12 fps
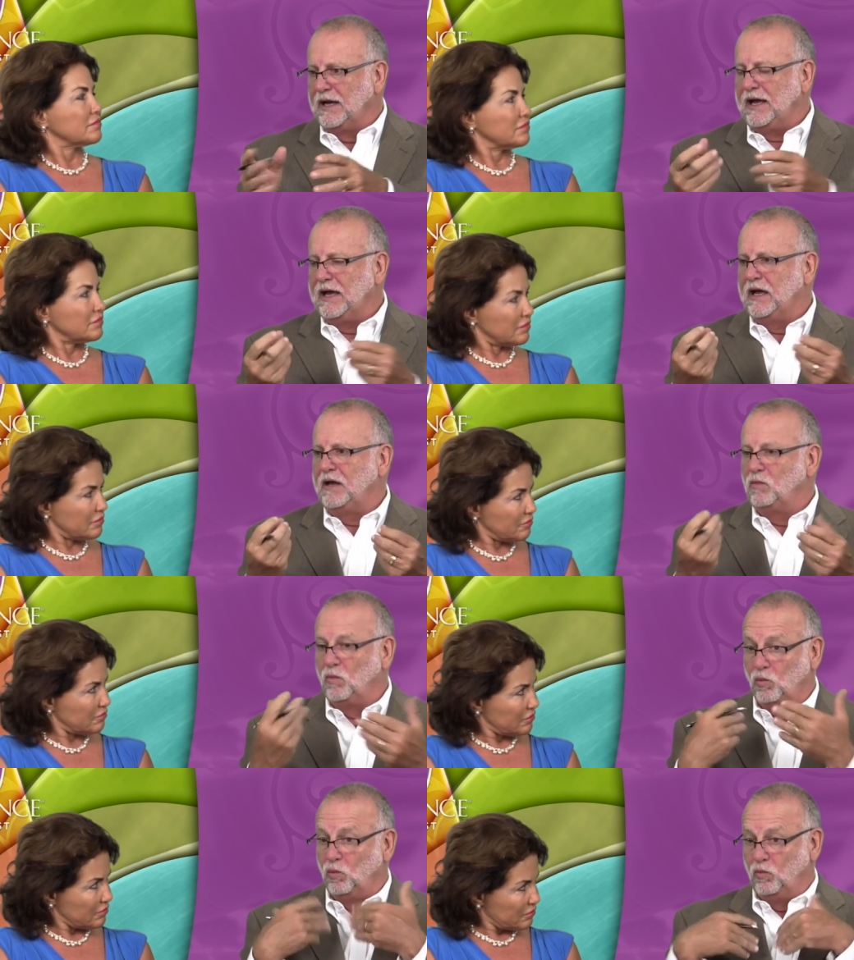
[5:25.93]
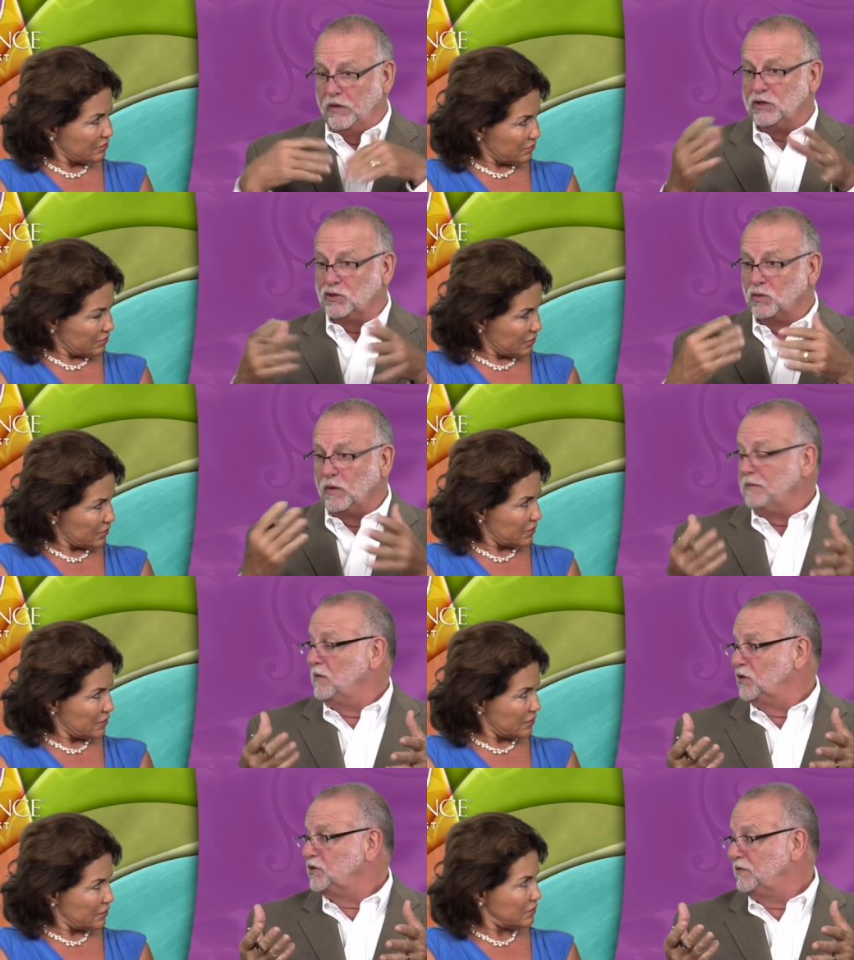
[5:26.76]
Speaker 1: and that's the way
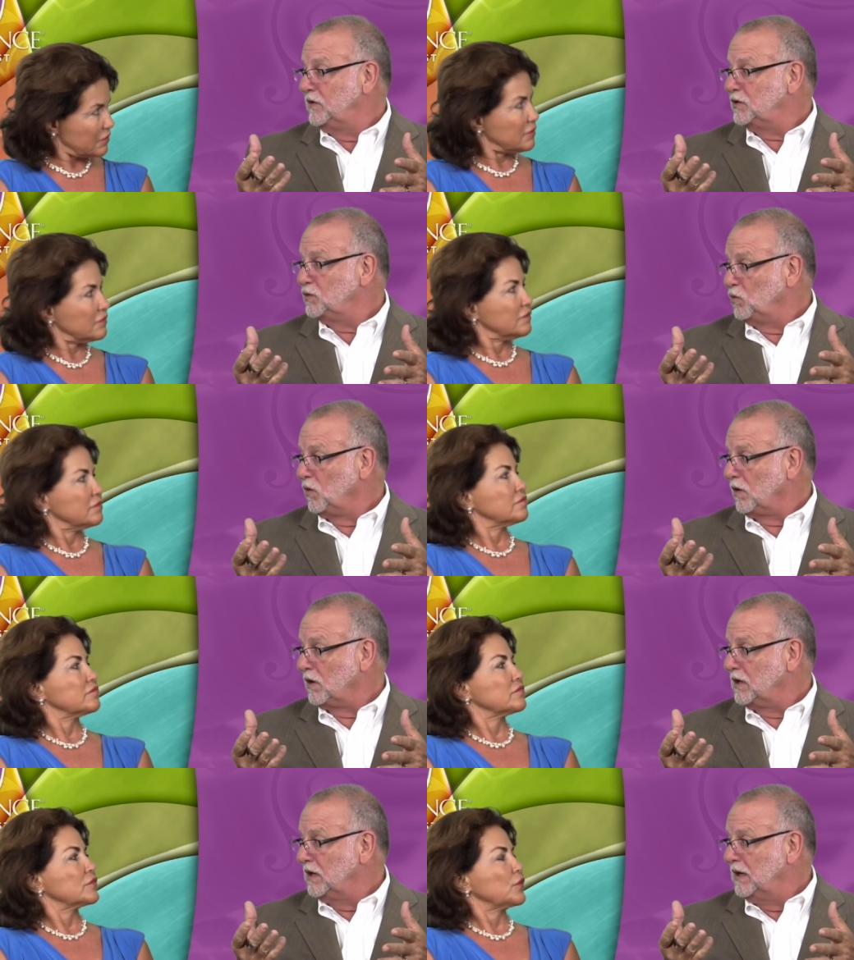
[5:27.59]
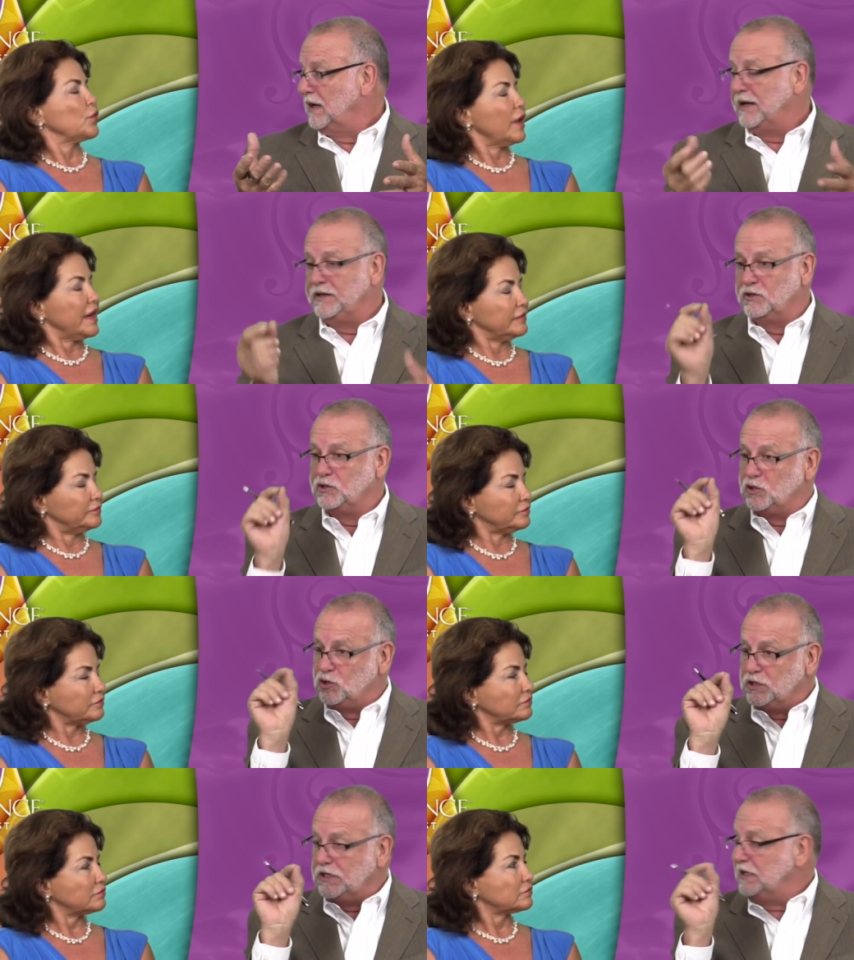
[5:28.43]
most of us work right. and there's a
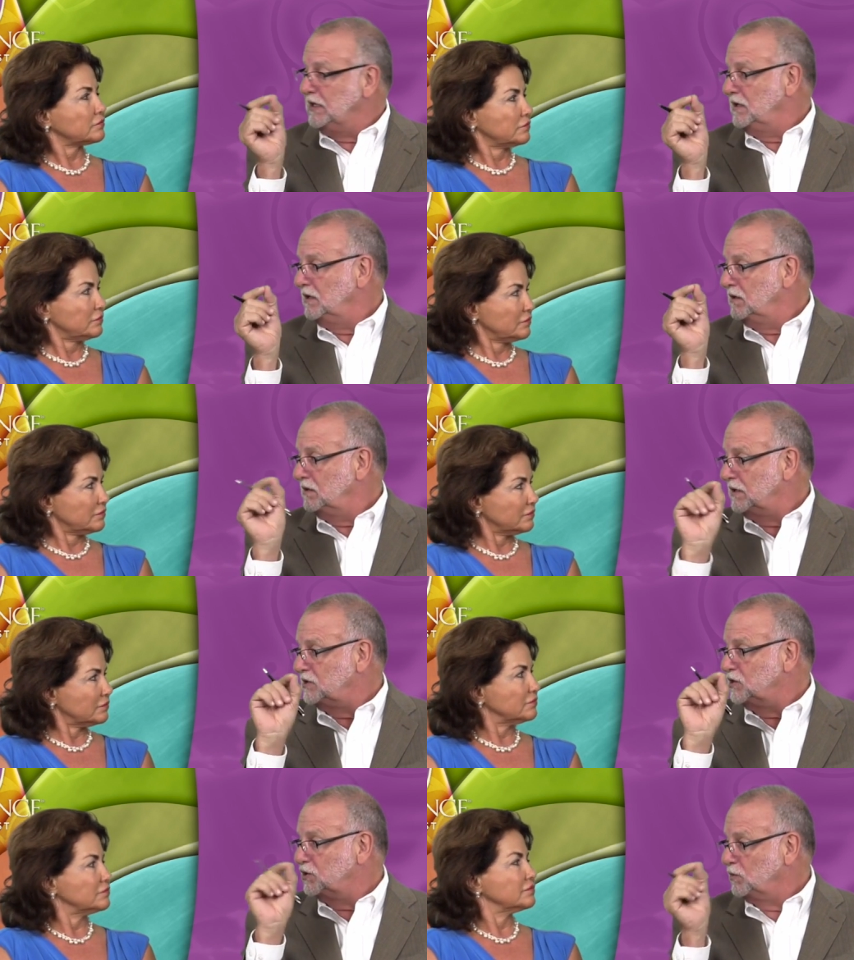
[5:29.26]
gene that's a